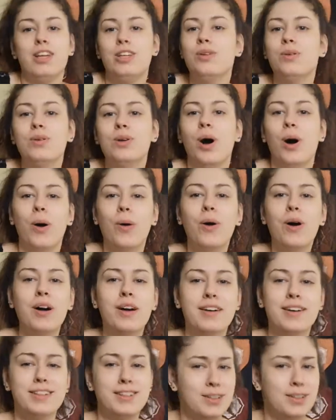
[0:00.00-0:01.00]
You know
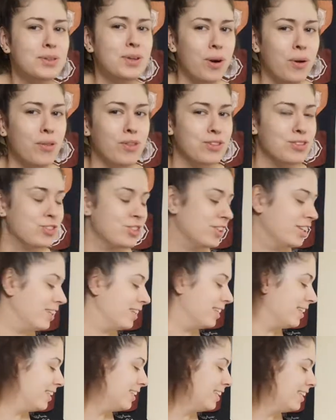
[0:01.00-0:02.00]
the
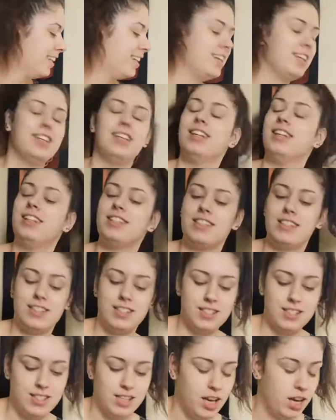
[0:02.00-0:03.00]
drill.
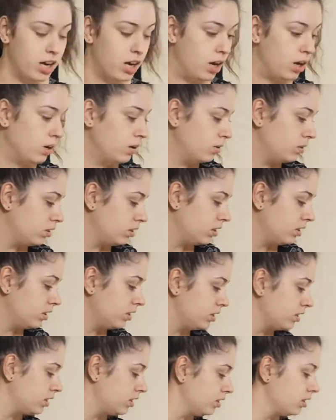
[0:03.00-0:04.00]
So
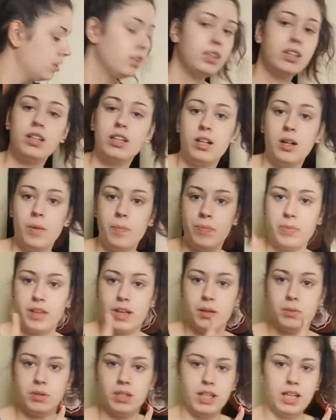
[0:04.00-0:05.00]

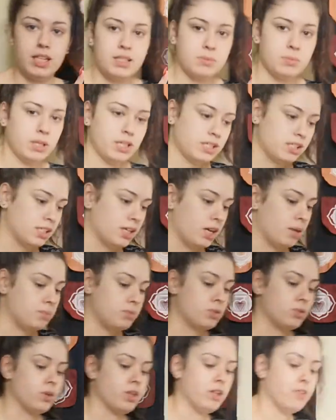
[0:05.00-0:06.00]
I'm going to get to mixing up
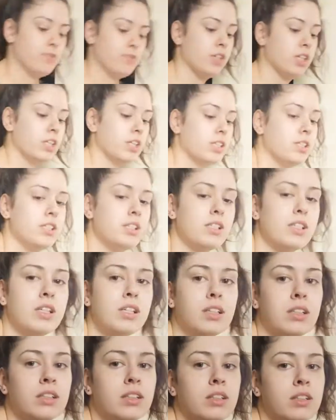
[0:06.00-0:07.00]
soil first.
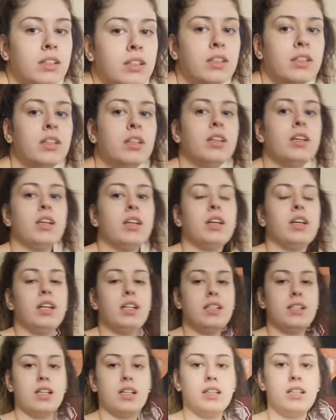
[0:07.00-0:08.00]
Can I
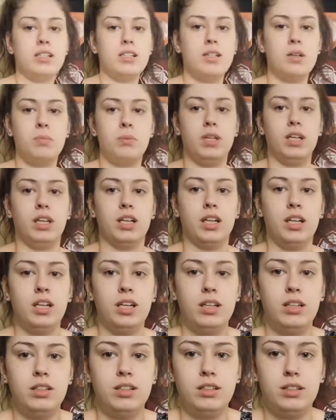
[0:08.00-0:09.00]
set this up here?
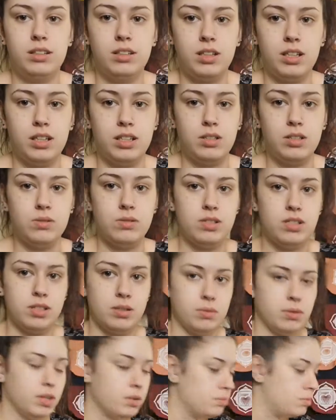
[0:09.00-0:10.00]
Can you
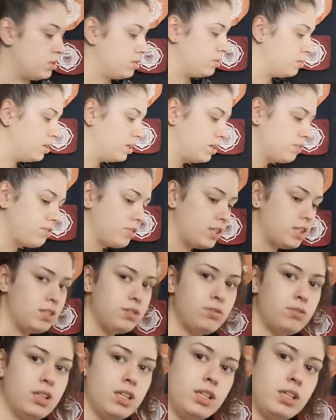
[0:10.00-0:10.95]
see what I'm doing if I do